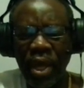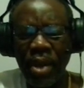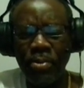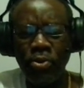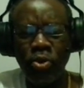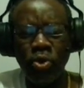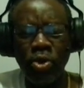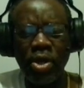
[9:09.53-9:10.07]

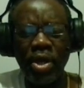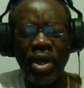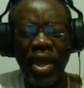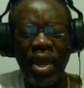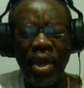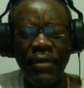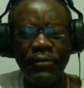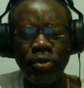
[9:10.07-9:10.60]
rook
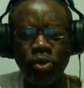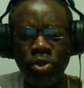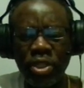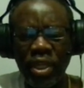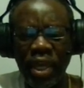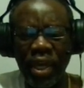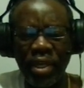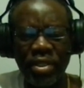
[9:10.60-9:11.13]
f to
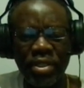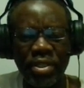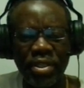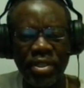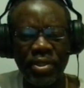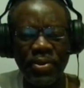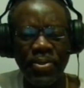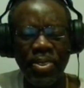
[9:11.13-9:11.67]
d8,
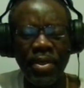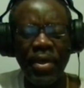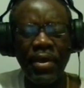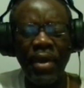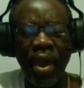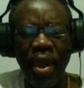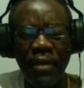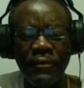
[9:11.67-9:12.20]

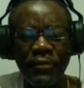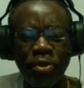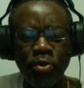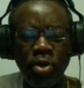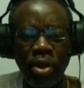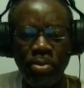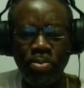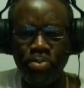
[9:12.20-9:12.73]

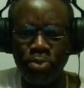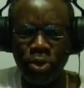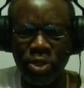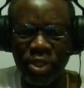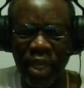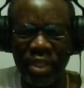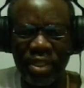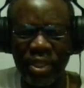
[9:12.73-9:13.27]
f3
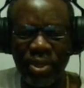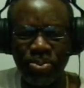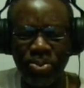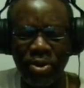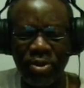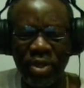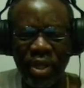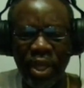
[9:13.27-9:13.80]
protecting the
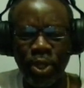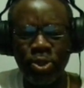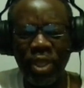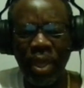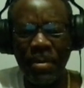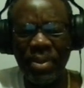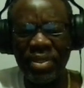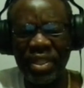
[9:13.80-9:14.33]
pawn. So
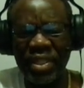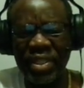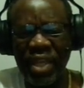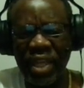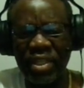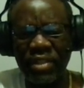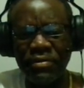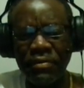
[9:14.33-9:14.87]
that means this knight
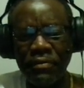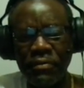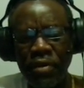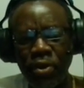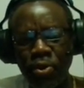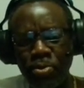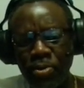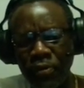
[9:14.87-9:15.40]
is free
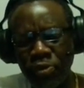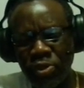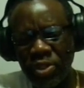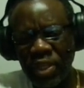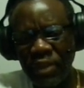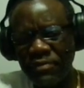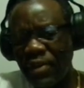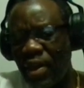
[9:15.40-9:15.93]
to move to
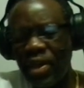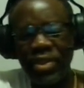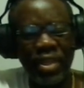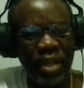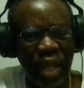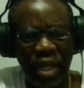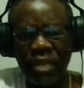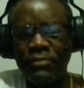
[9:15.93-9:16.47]
d5. The
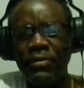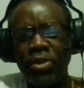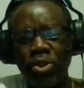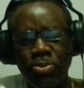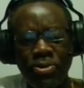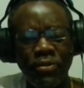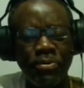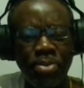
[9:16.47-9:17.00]
knight is free to
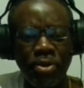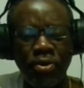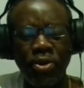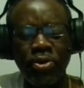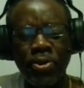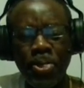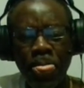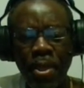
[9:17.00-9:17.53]
move, period.
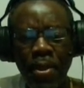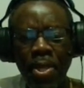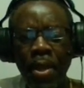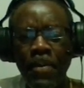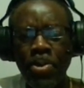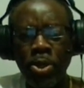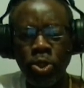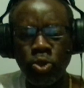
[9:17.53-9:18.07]

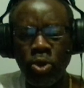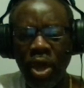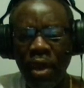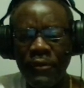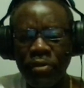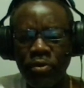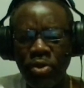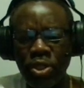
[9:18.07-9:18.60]
So
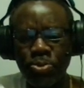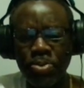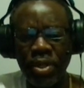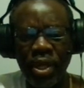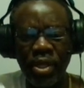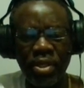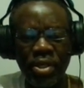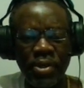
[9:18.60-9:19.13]
f3 is
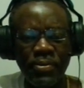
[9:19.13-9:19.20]
played,